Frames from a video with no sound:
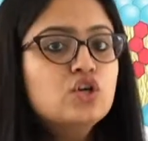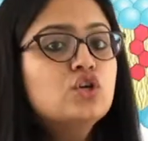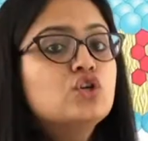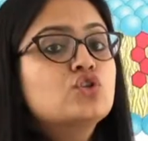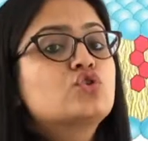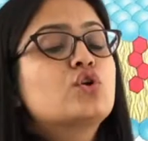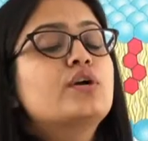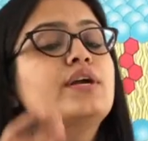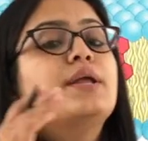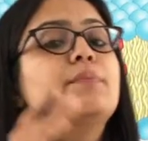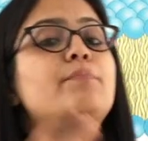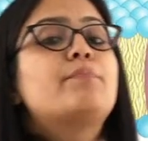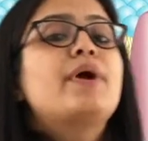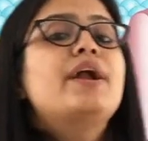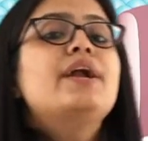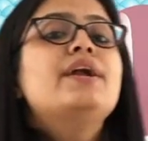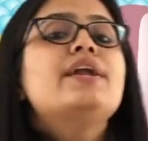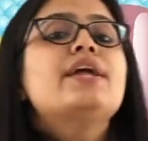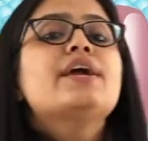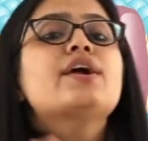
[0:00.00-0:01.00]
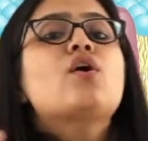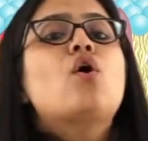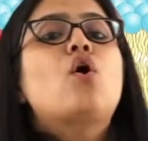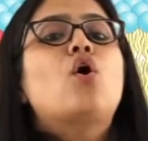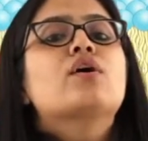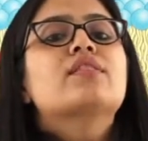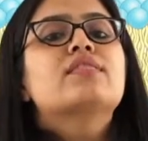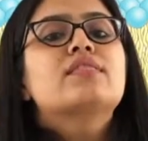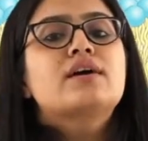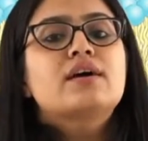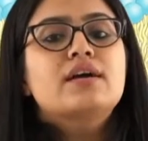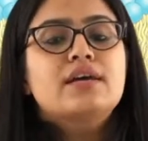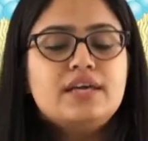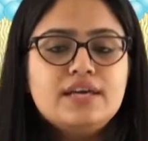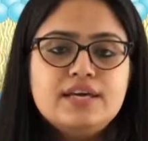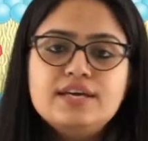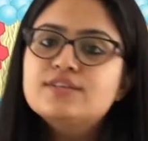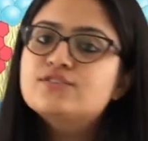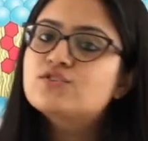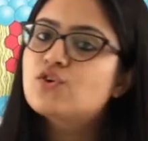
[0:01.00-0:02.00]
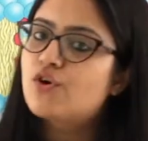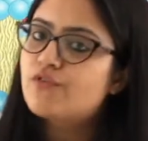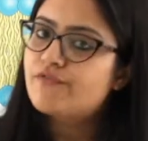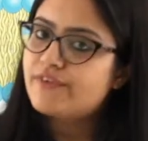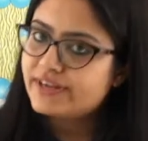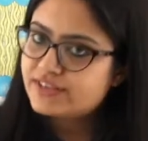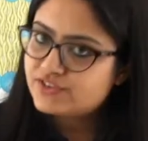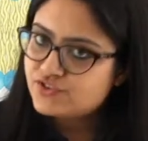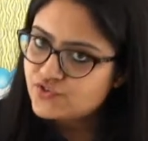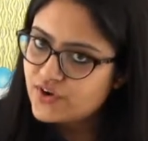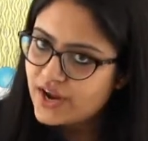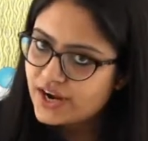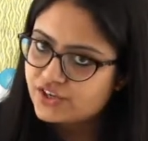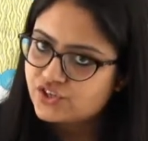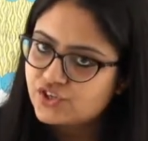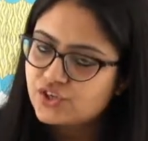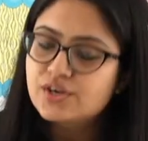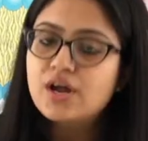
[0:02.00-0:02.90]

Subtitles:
So, depending on the ease of extraction,